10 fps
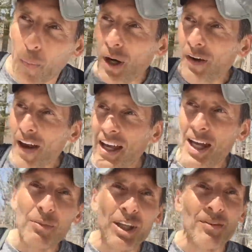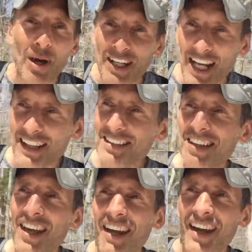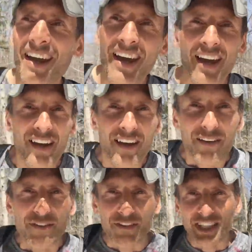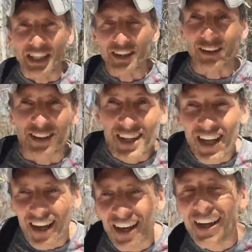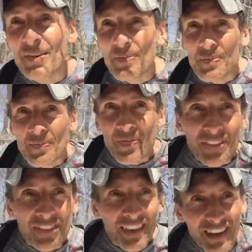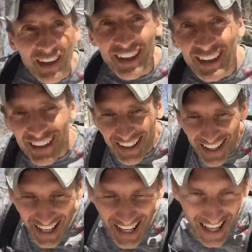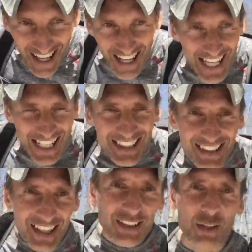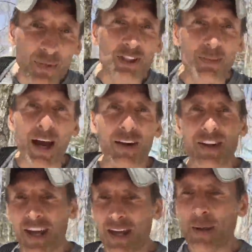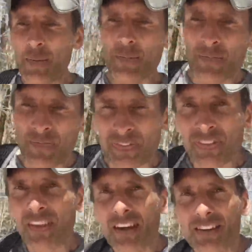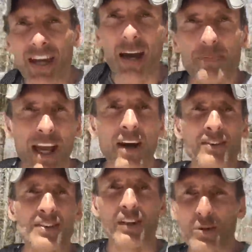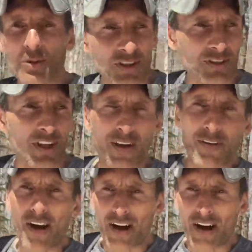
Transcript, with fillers: where I am in my next fifty years. Uh, it's not so much about top-down solutions of,